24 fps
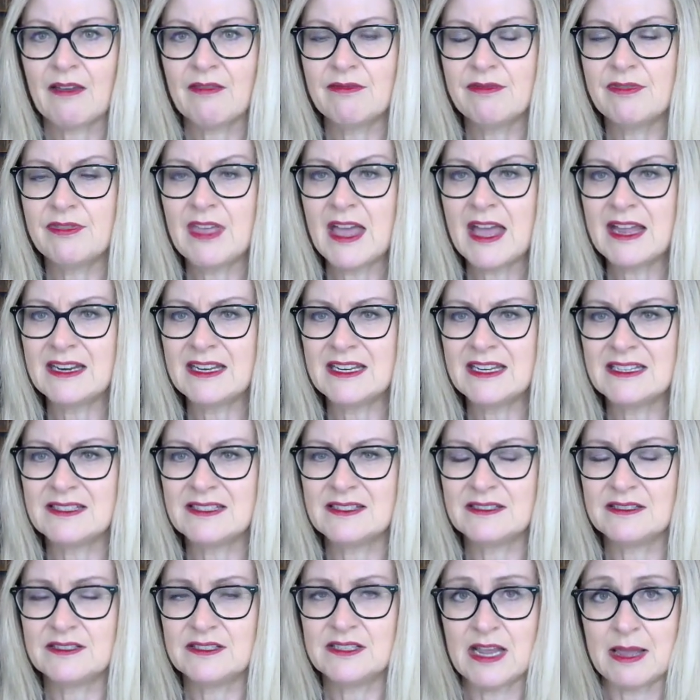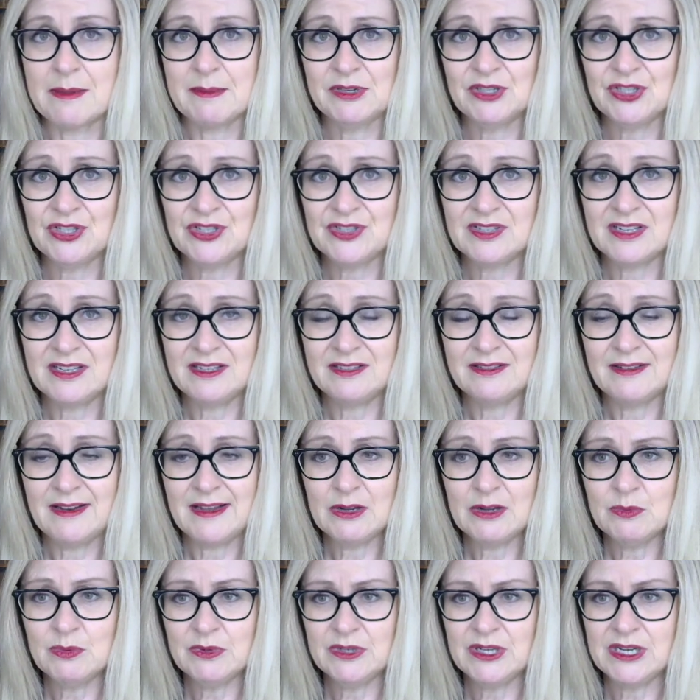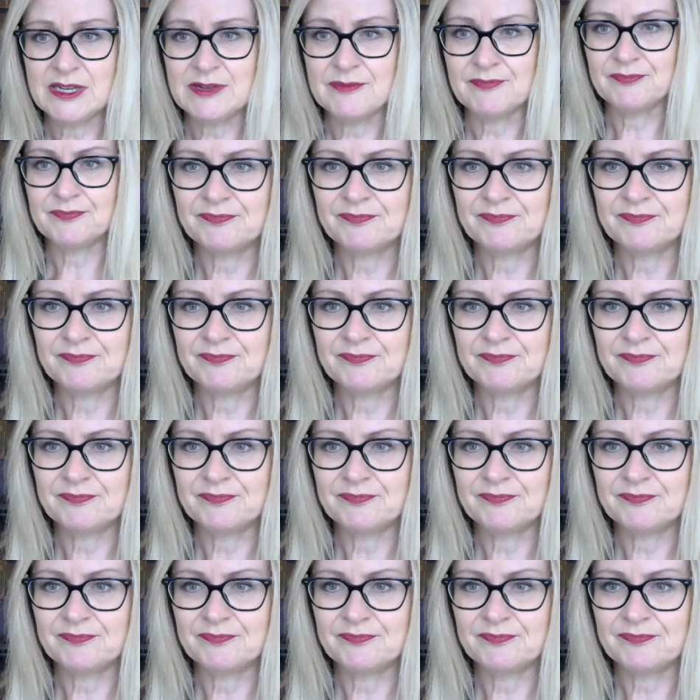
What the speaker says: that is damages in equity.